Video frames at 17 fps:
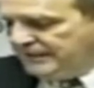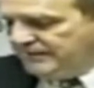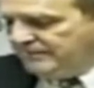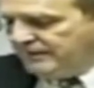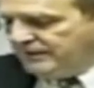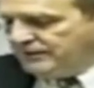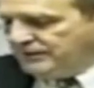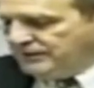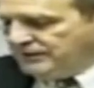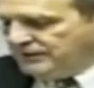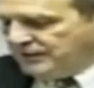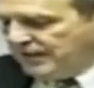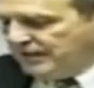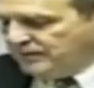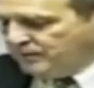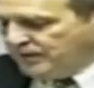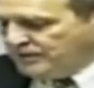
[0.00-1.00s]
and even into the
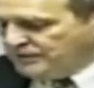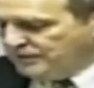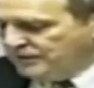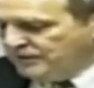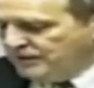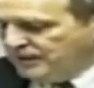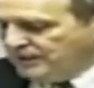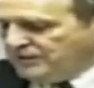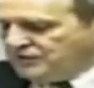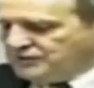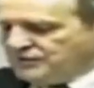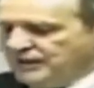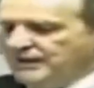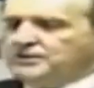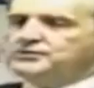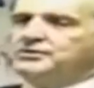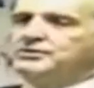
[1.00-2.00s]
southwestern United
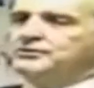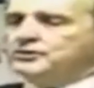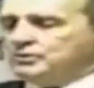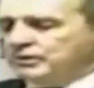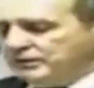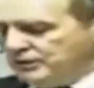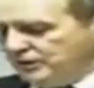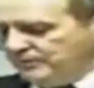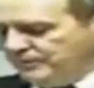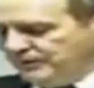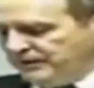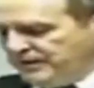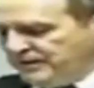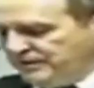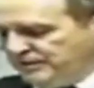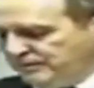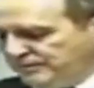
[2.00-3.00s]
States, a new
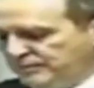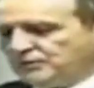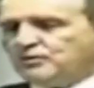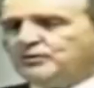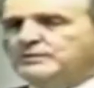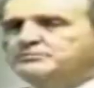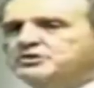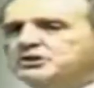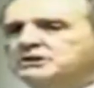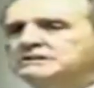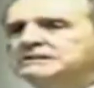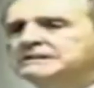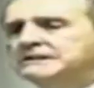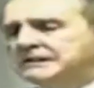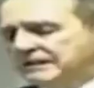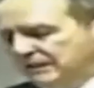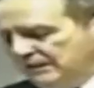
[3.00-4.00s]
interpretation of Scripture